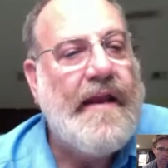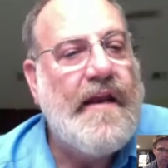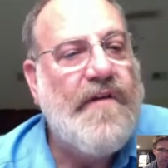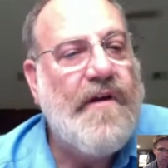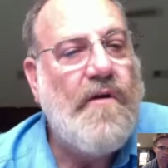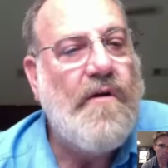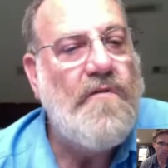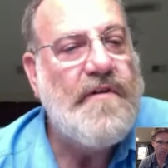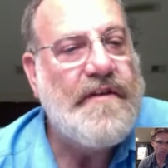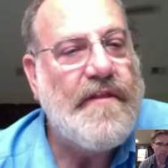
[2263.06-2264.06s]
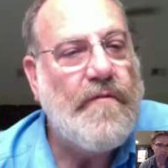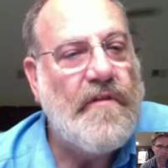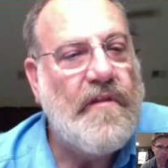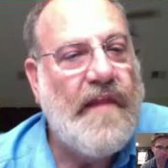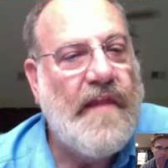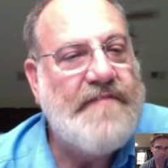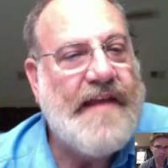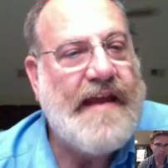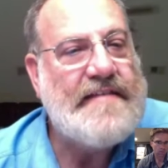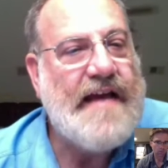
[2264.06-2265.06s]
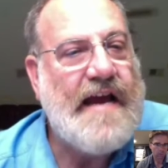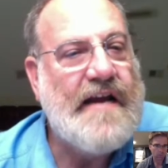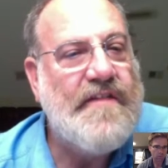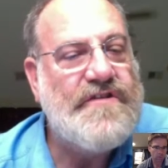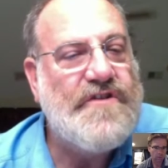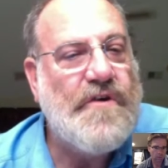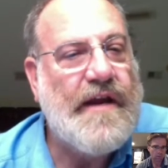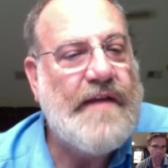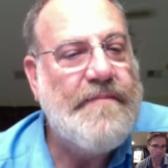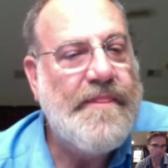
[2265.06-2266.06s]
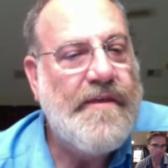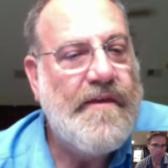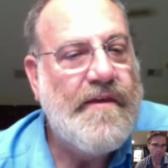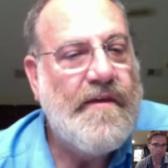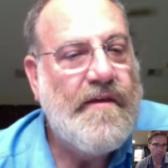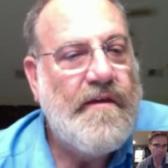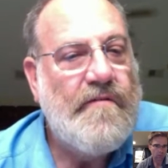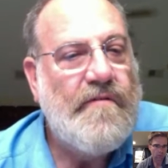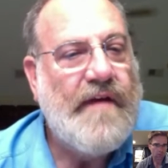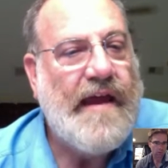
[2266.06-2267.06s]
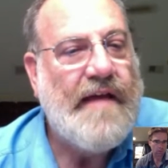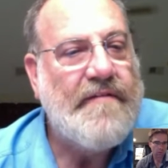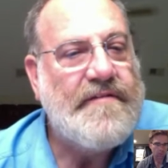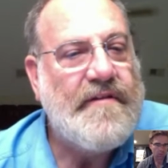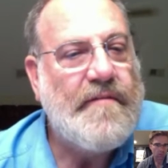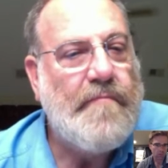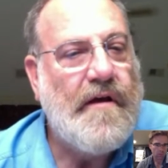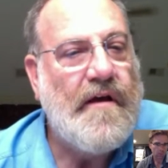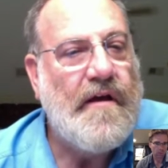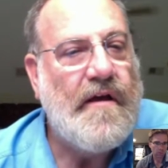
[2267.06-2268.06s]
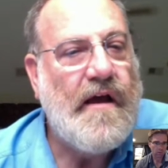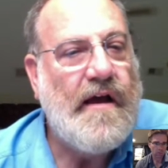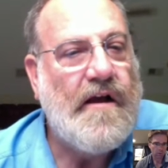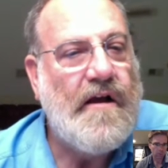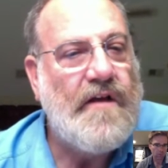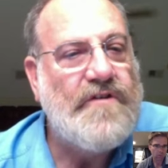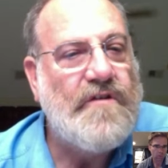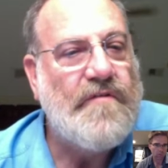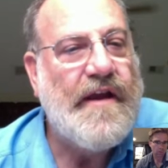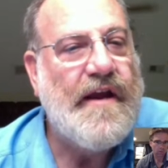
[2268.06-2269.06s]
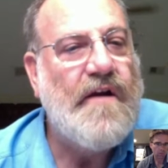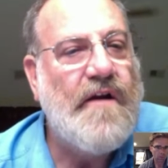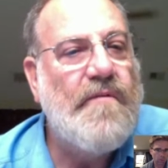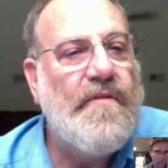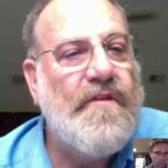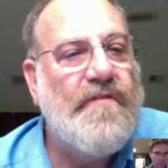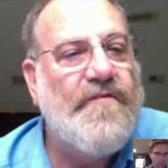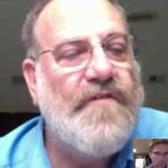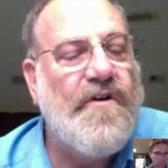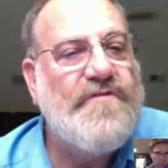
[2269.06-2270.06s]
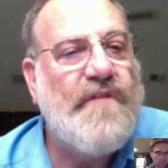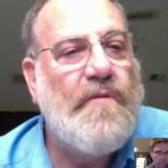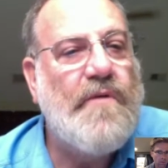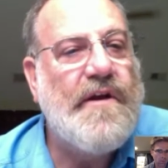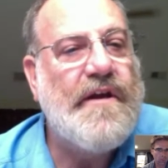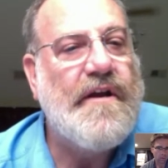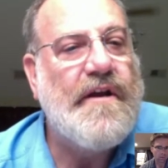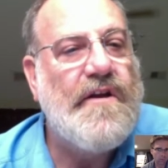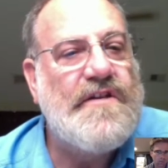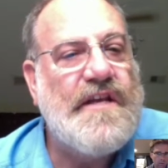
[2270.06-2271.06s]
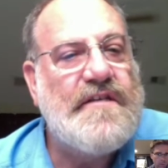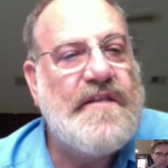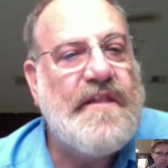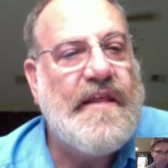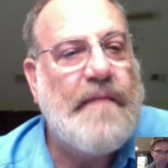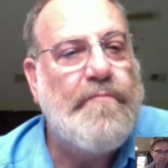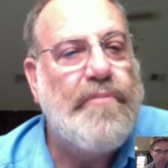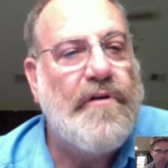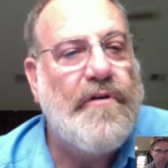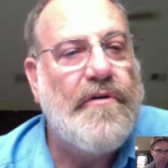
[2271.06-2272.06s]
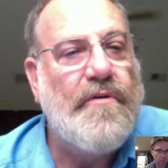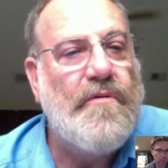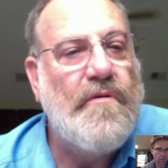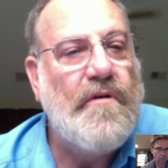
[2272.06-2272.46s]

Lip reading: if you go over to the left-hand side of the screen, we have some icons over here. The first one I want you to notice is the blue.